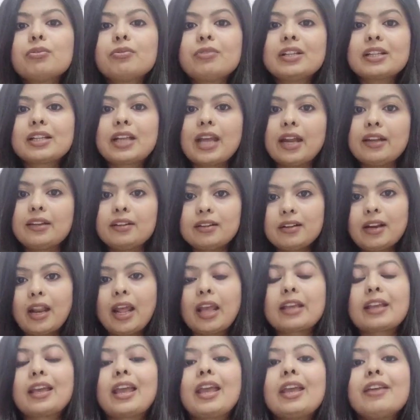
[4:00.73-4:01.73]
you will get a
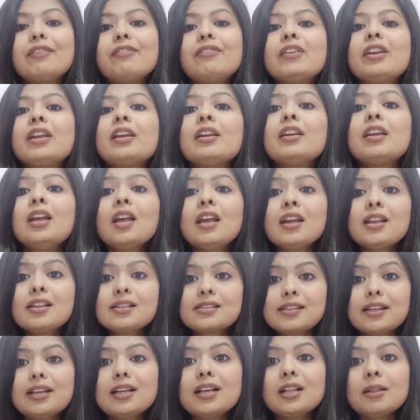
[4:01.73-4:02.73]
rank. Every
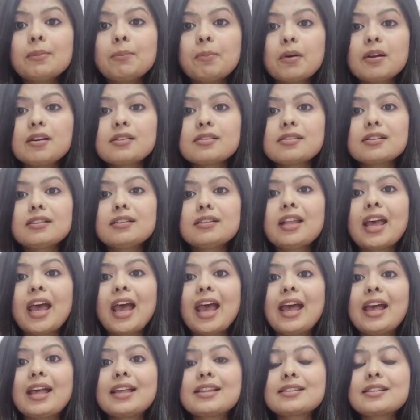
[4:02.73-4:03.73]
single person
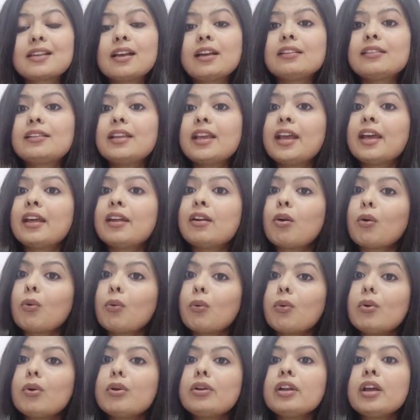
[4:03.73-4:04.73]
has their
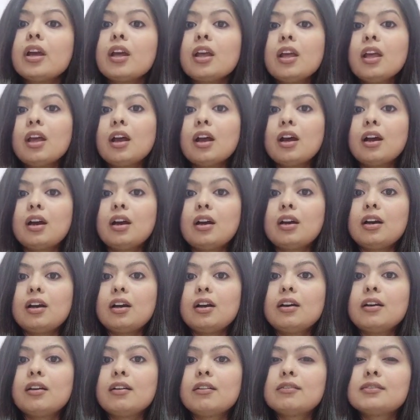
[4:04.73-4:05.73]
own
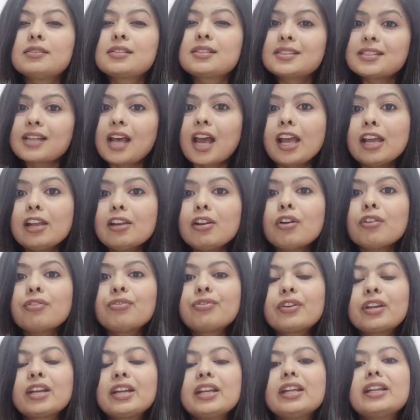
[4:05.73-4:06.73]
style
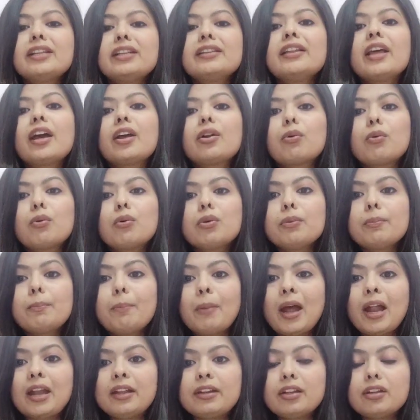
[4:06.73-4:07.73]
of reading, their own
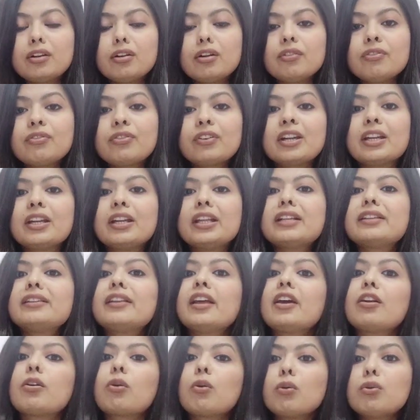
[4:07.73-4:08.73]
pattern of reading,
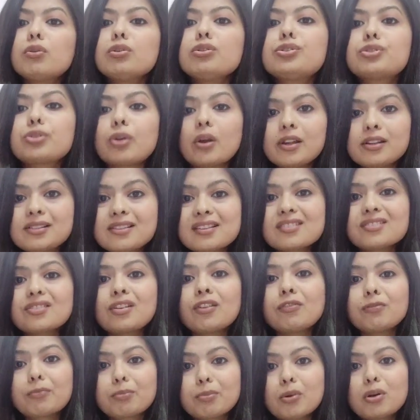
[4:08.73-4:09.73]
their own choices
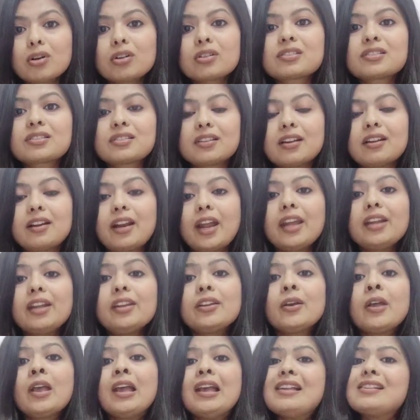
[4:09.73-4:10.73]
of books,
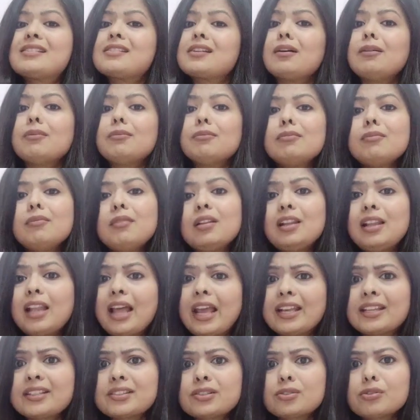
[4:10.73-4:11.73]
right? Some
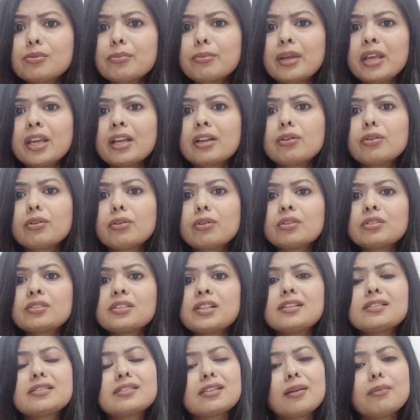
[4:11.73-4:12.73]
likes to make
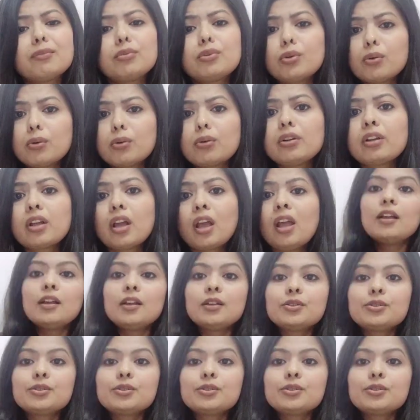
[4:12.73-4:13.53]
notes and some don't.